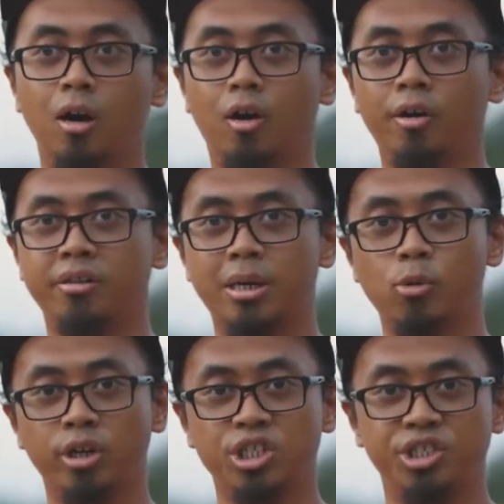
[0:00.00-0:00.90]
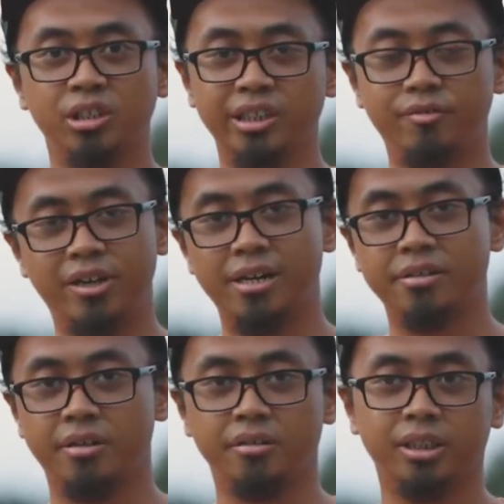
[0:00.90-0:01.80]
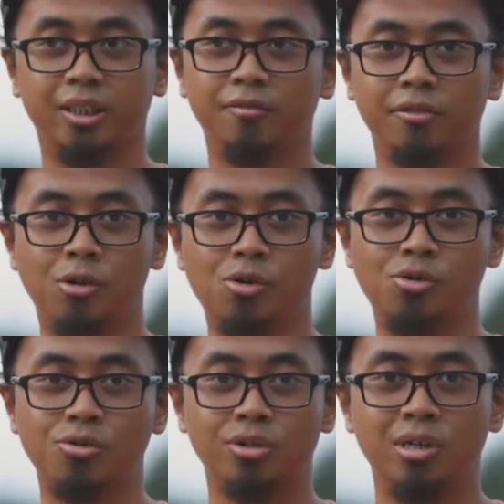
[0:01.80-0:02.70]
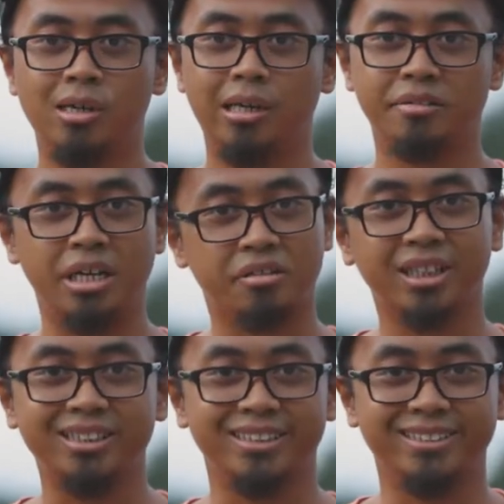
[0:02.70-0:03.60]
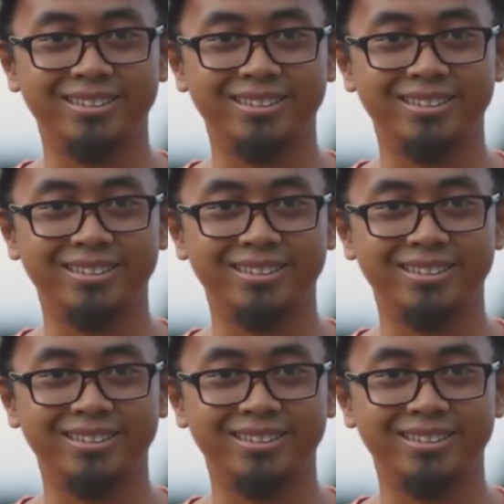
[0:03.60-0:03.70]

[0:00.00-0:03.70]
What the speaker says: on some occasional events and stuff. So let's get started.